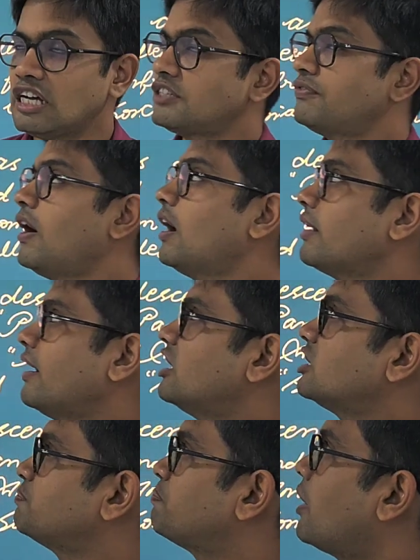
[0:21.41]
As far
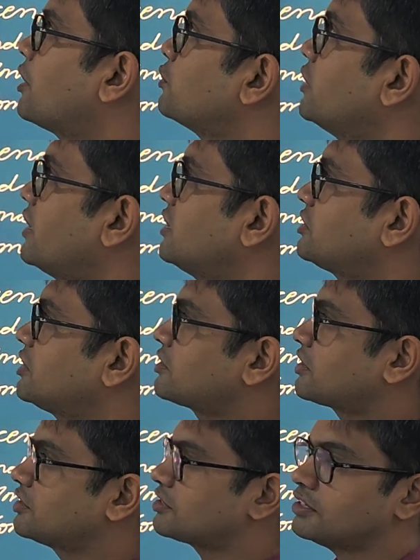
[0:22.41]
as Pandu Dynasty
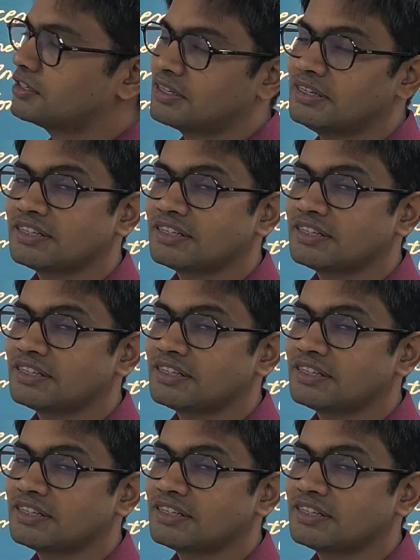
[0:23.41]
is concerned,